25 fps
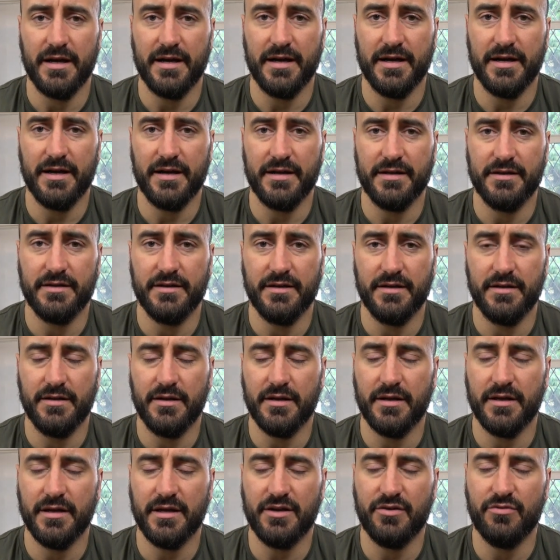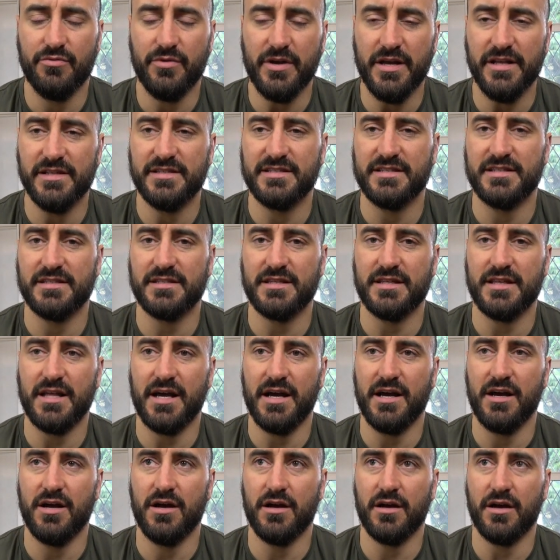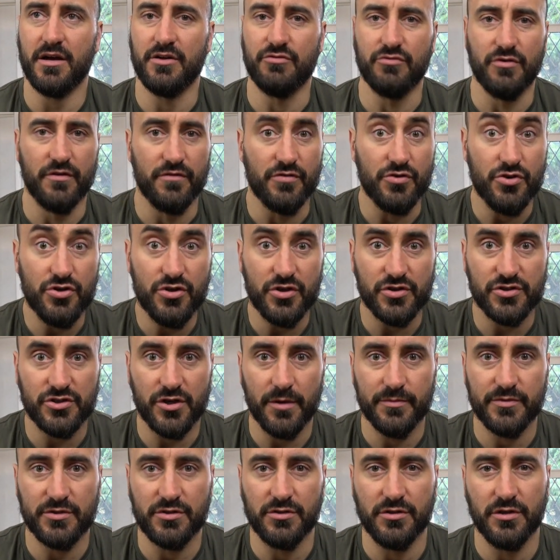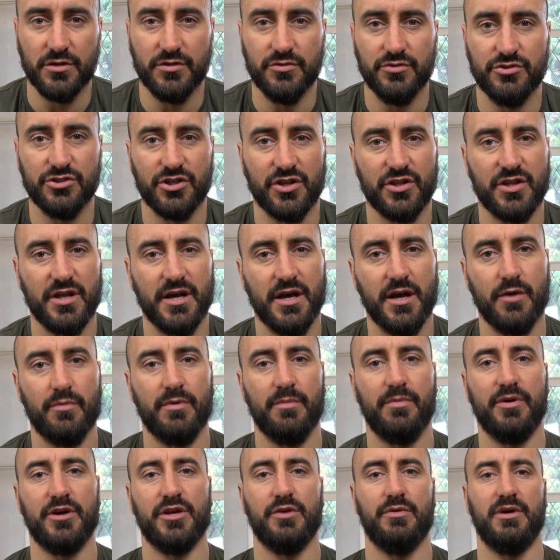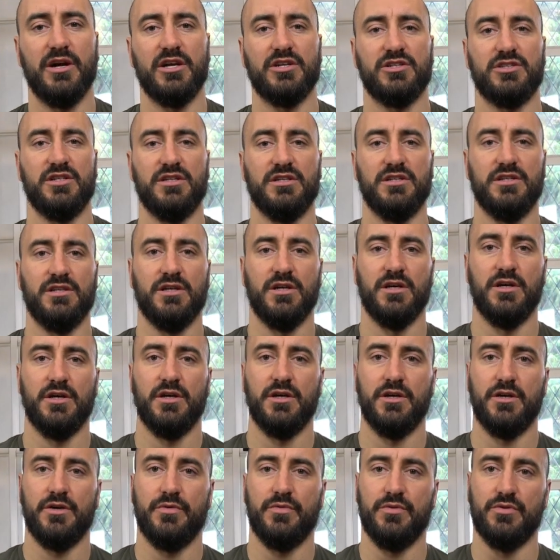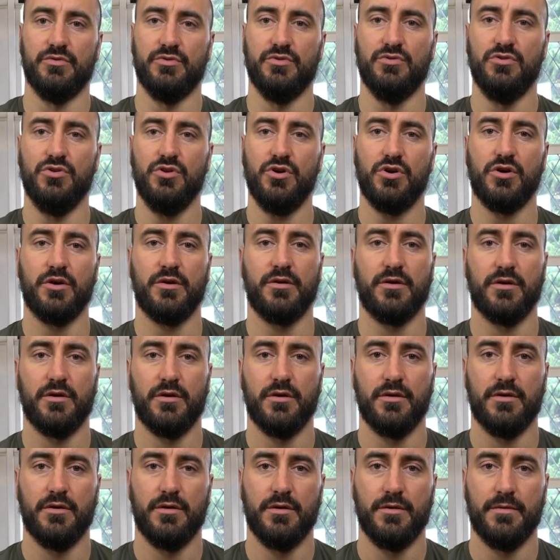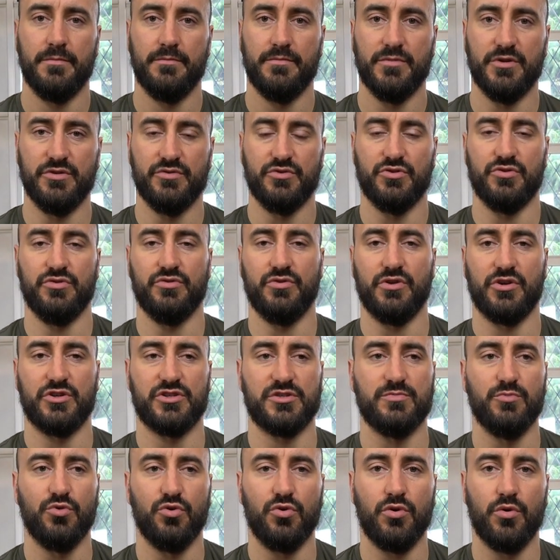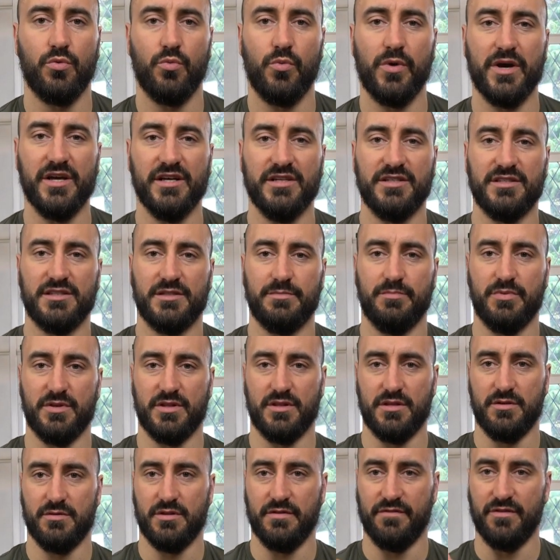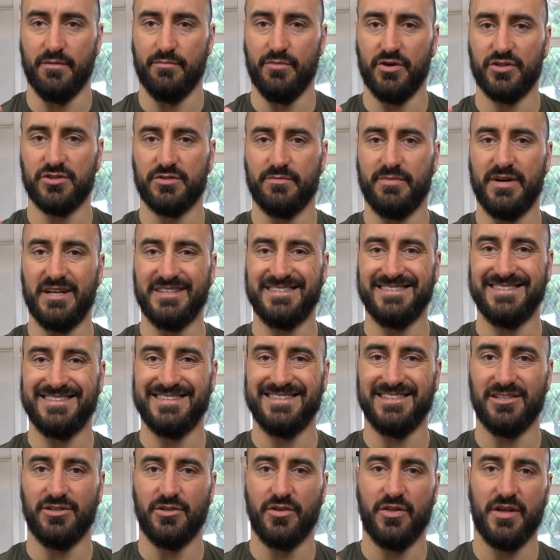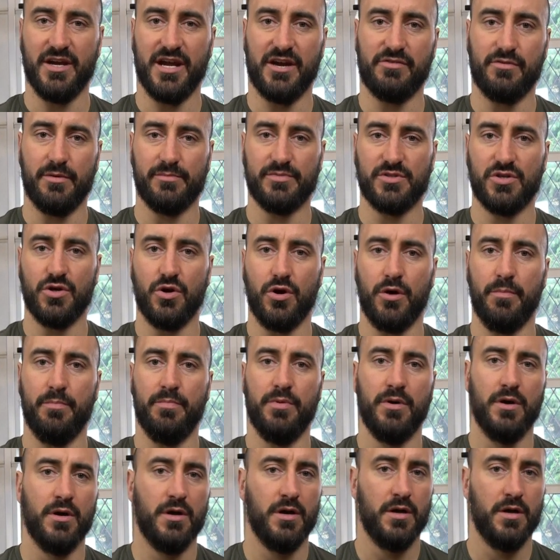And it creates that reverse optical illusion there, whereby you actually, you know, you look, you've got a smaller waist, but the muscle mass is still there up top.